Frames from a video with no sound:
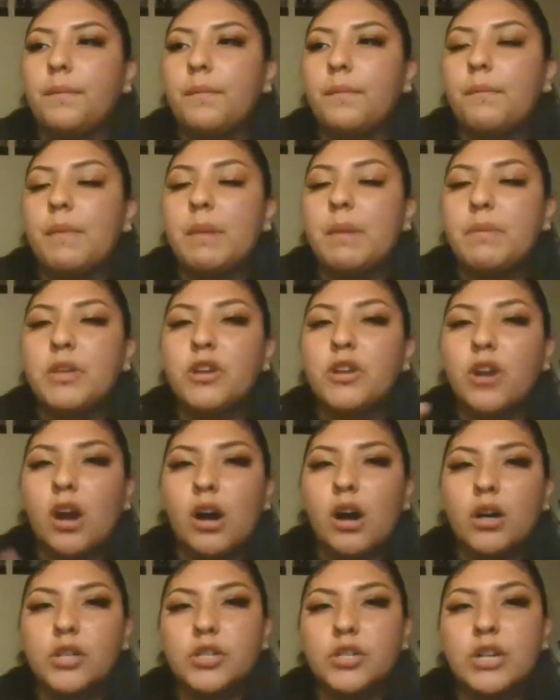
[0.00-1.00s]
maybe your
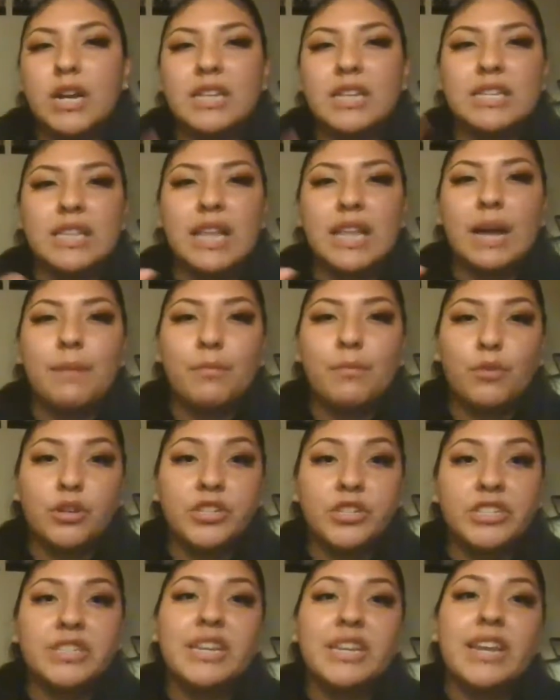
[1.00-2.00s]
altar has a lot more
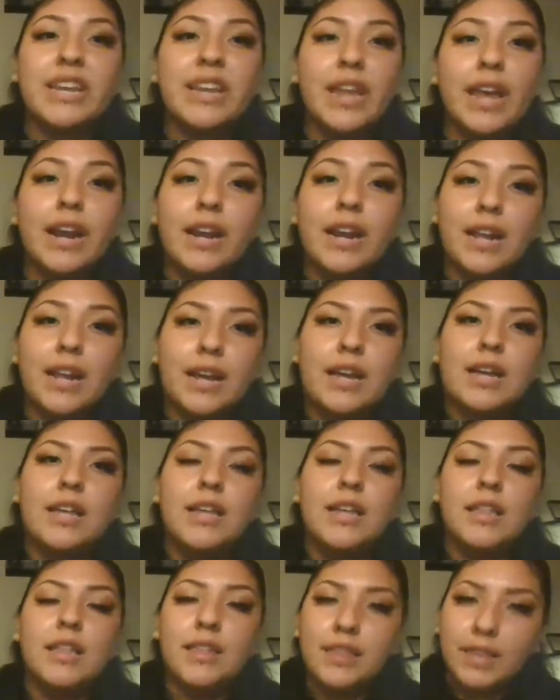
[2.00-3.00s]
niña negra
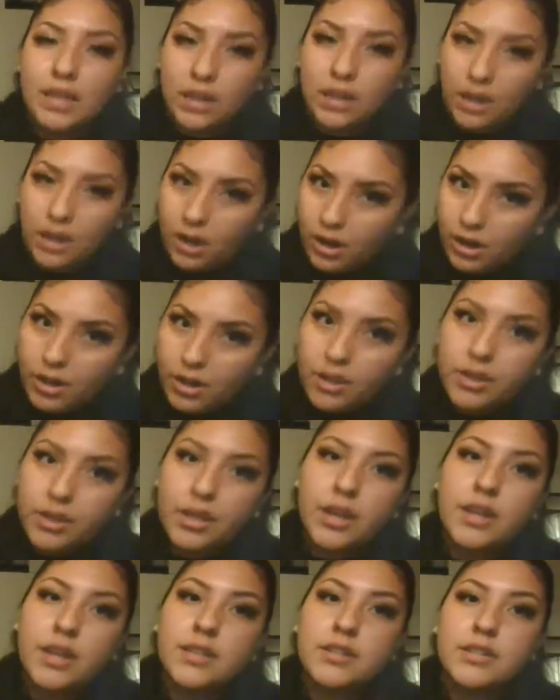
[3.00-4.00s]
than all the
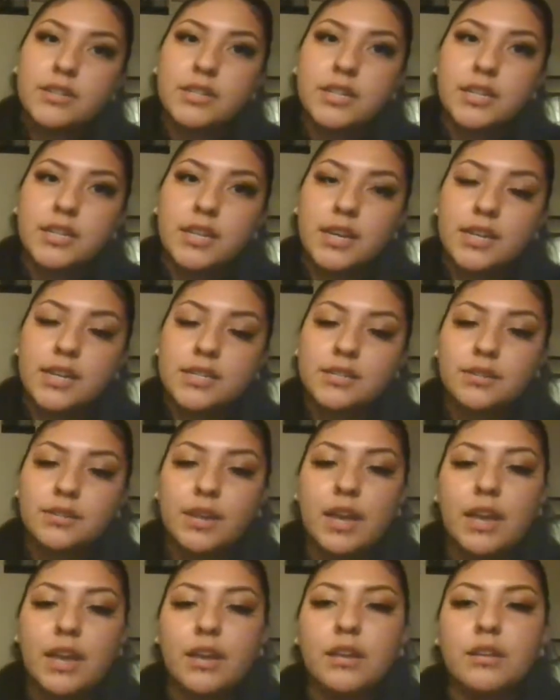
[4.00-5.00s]
other niñas,
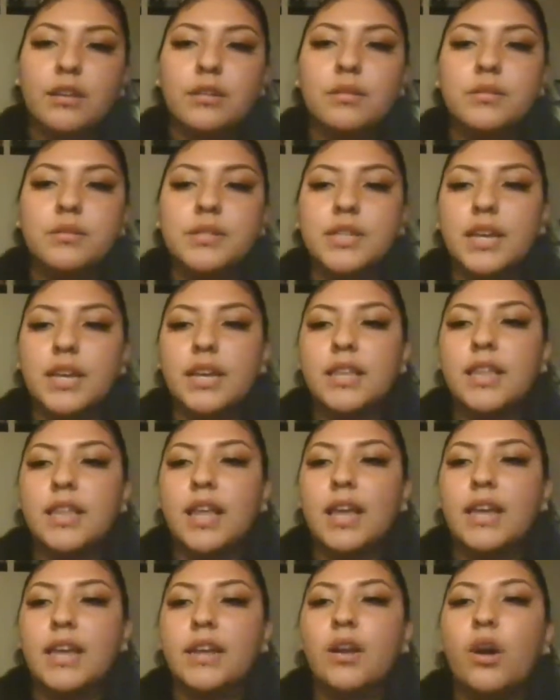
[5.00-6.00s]
okay, you know what I'm saying,
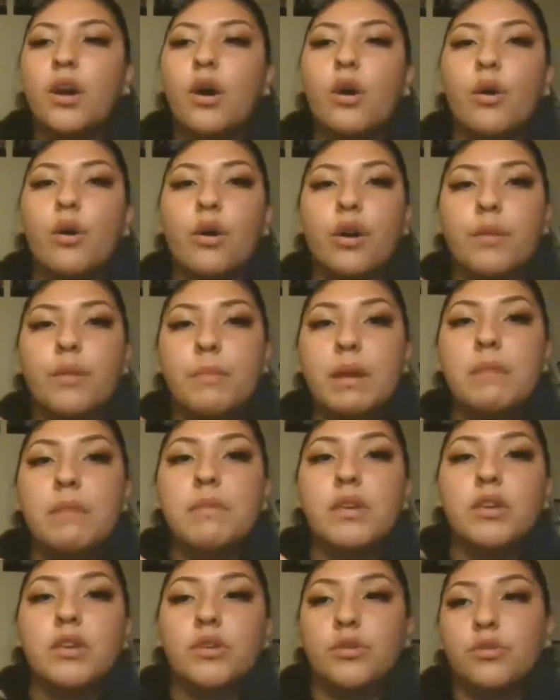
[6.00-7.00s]
like, or
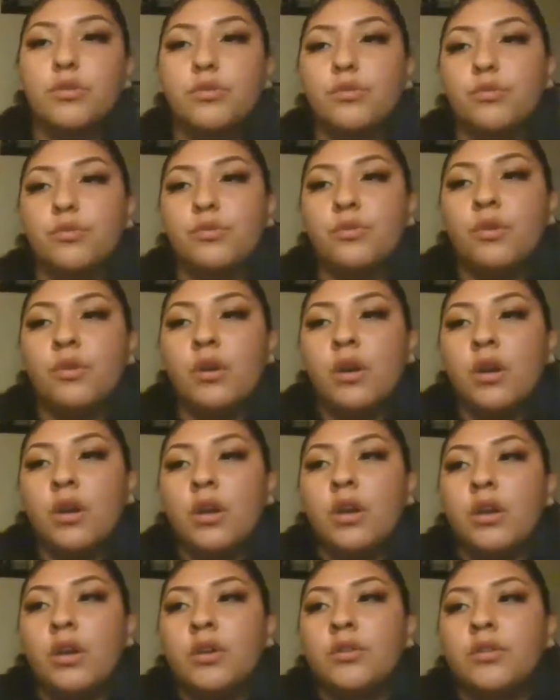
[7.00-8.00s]
maybe you
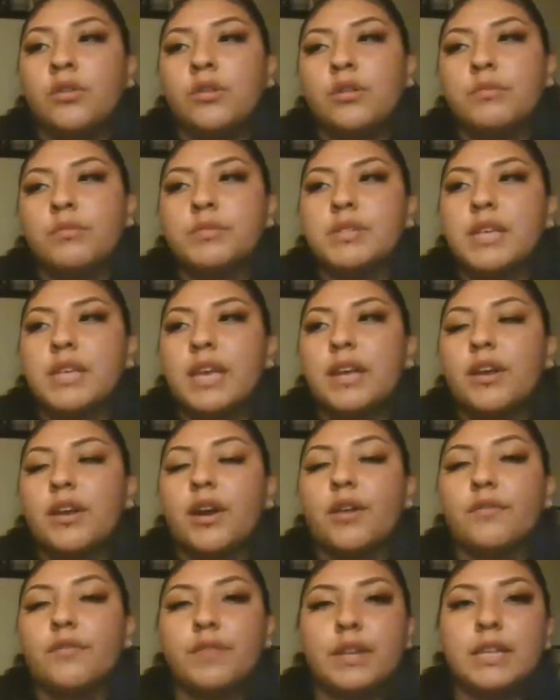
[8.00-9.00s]
know what I'm saying,
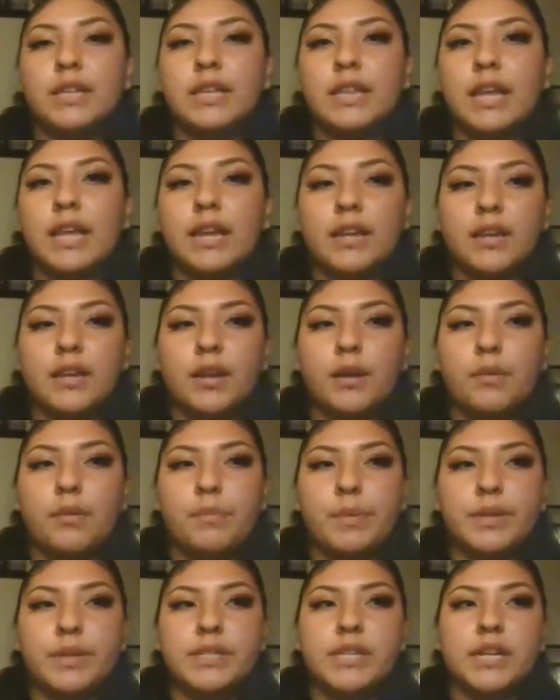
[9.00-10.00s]
are really like
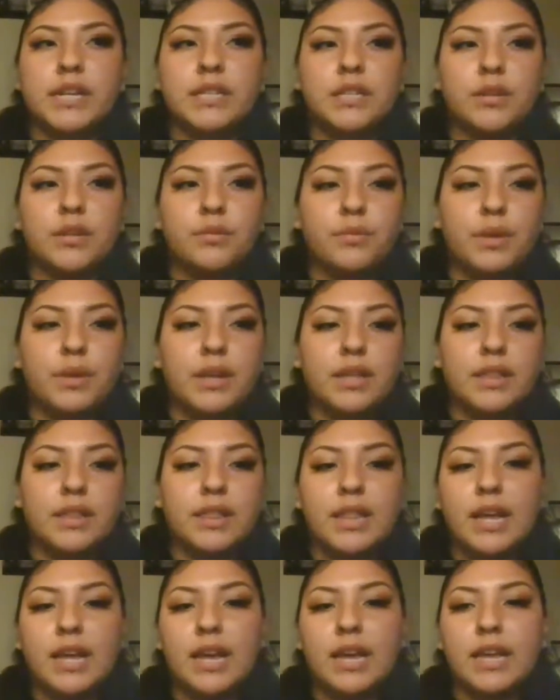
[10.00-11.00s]
protected with,
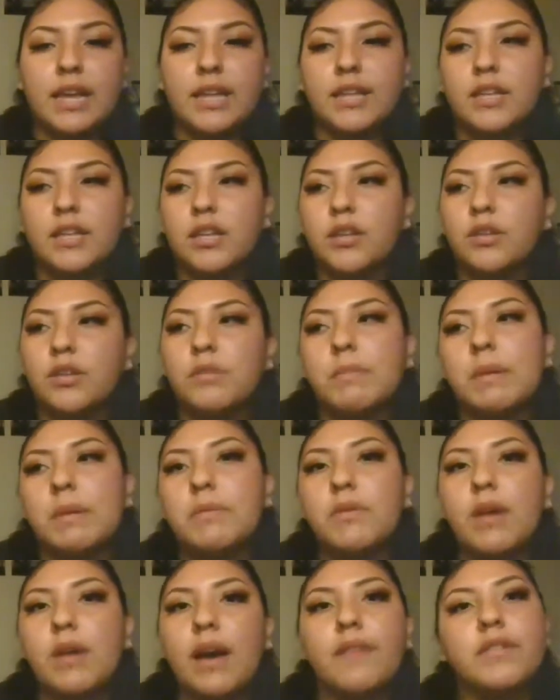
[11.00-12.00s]
like,
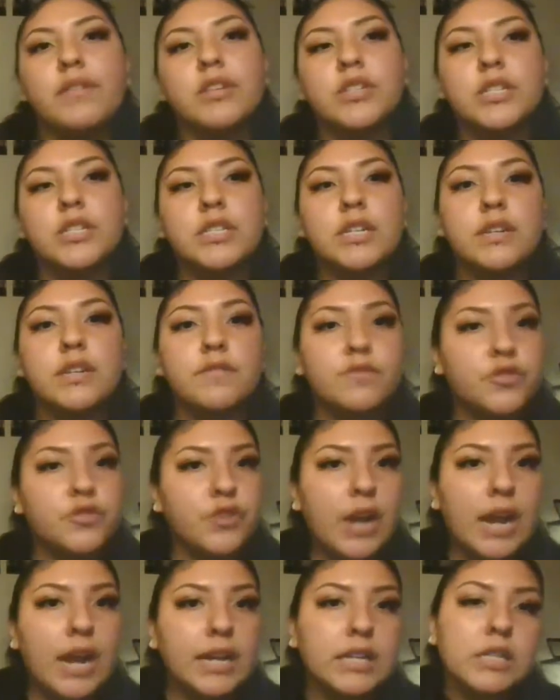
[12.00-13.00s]
you have a shit ton of
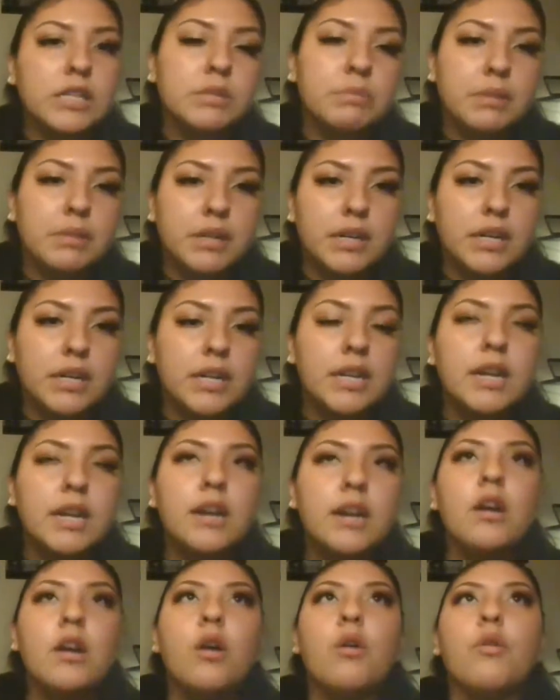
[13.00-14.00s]
dragon's blood,
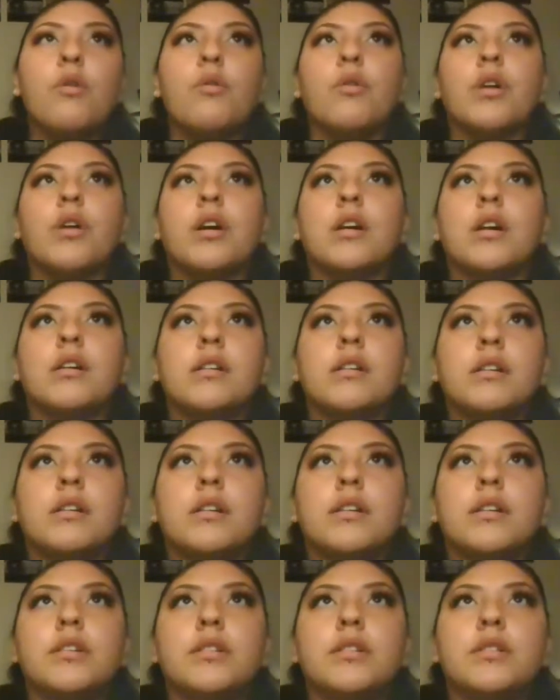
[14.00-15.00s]

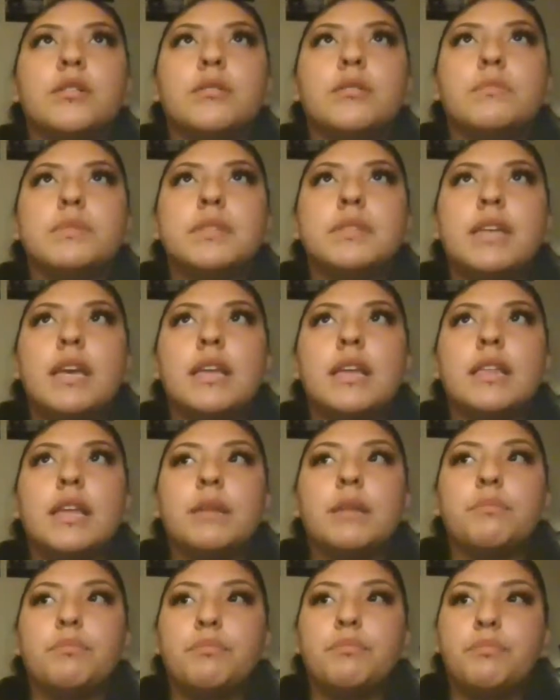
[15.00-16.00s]
or you know what I'm saying,
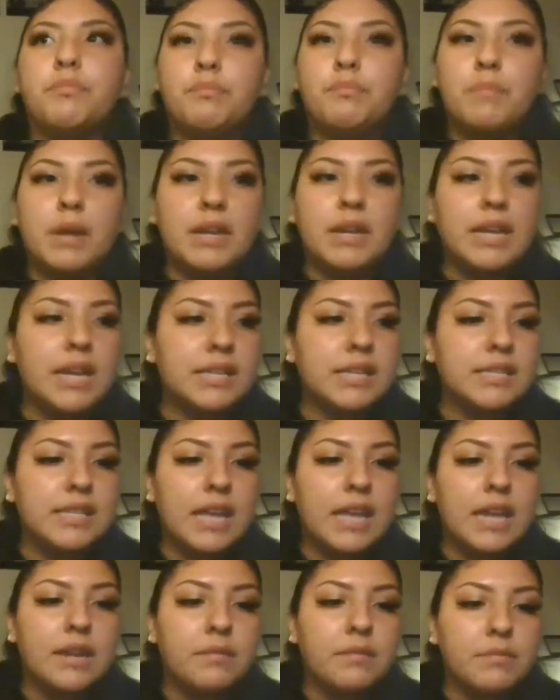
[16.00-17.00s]
like against
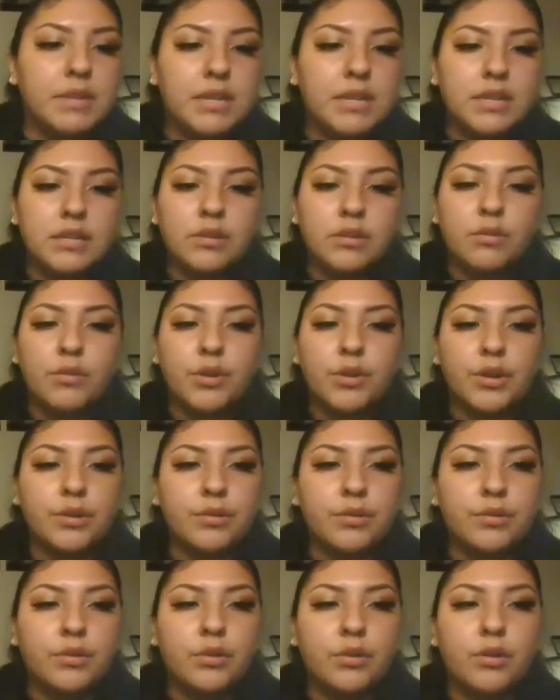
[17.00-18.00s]
enemy
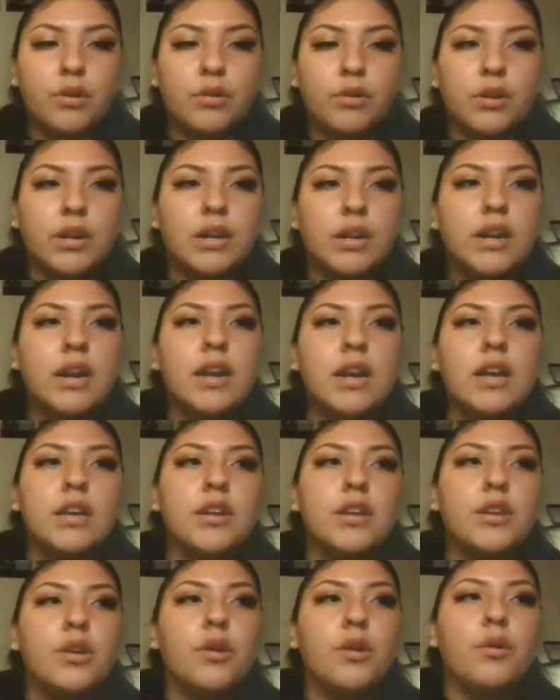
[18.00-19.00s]
oil, or
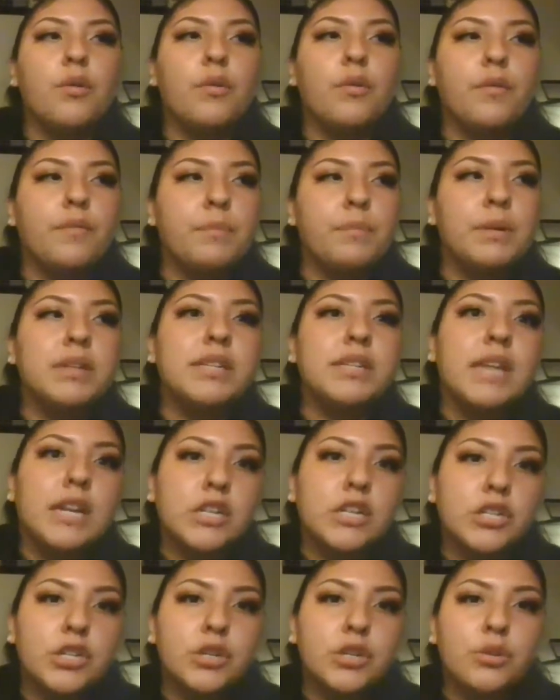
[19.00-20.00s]
you know,
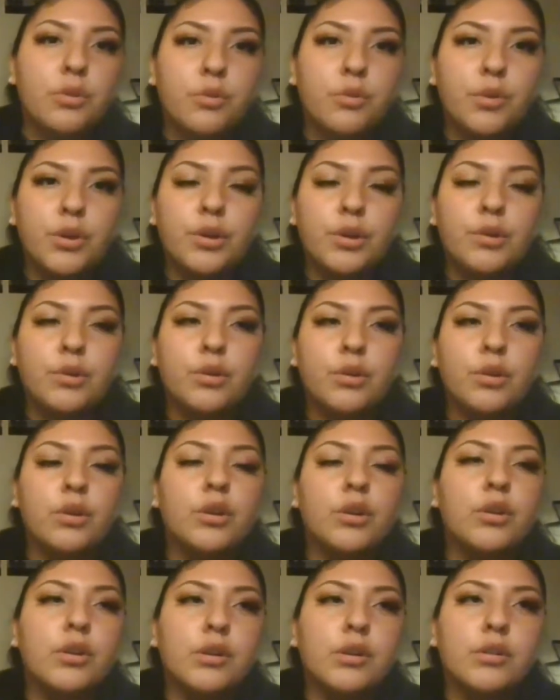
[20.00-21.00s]
protection oil,
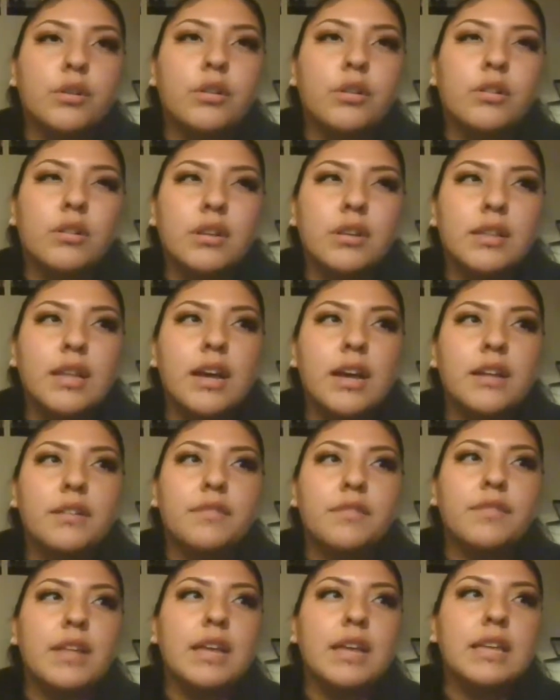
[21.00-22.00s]
or a lot
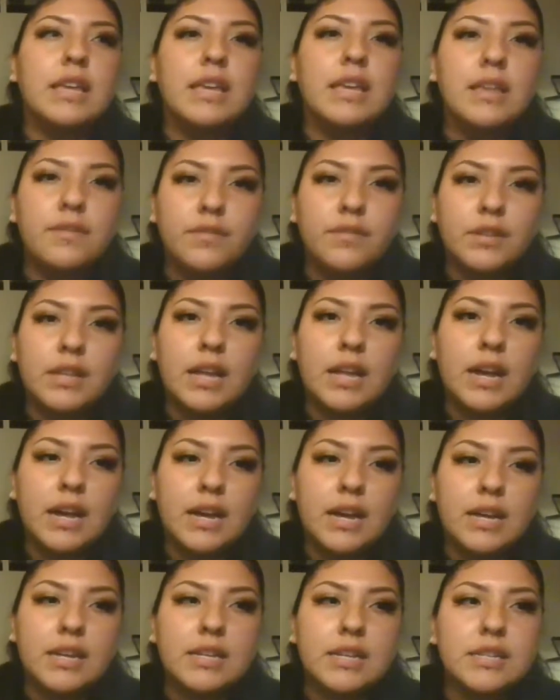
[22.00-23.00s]
of like evil
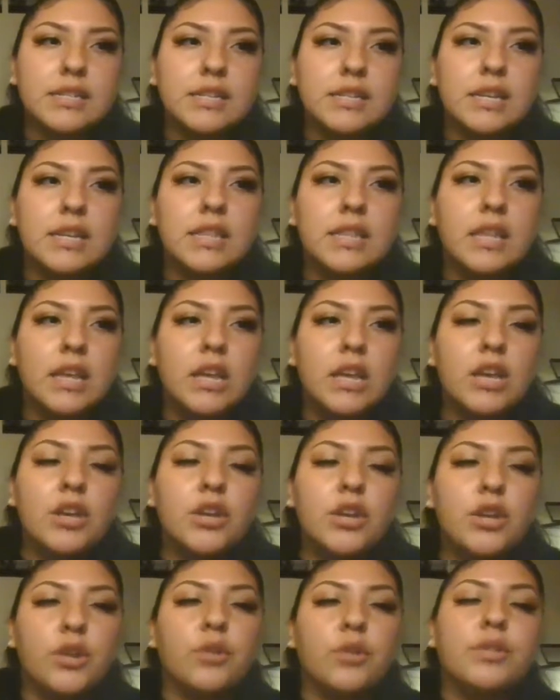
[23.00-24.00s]
eyes, and
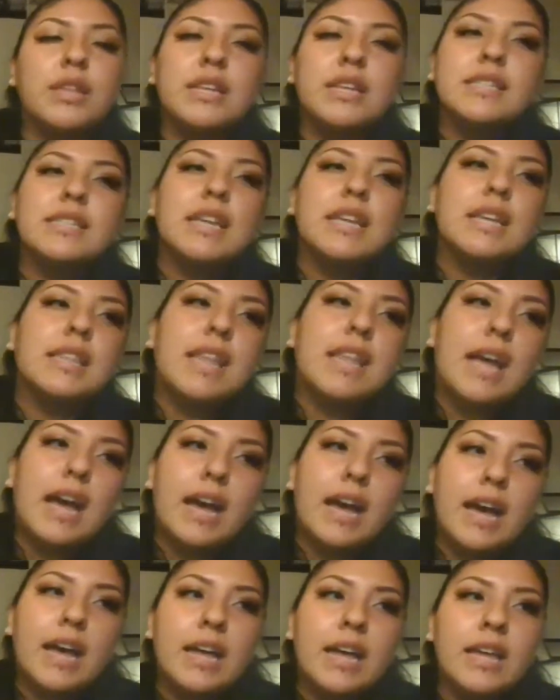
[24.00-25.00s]
you know, things like
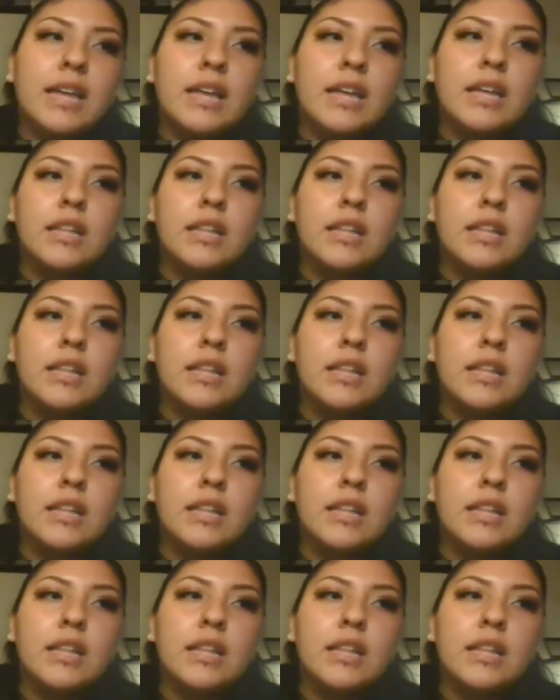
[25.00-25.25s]
that